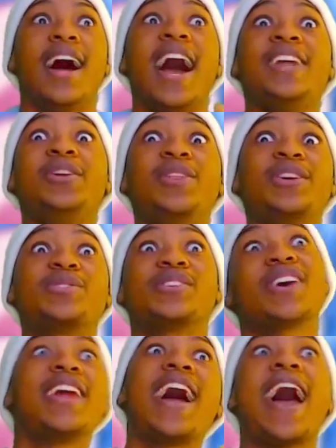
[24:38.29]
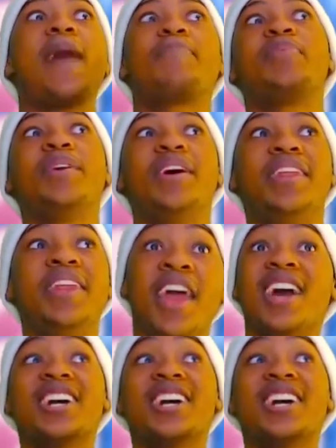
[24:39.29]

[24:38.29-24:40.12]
I knew this was gonna happen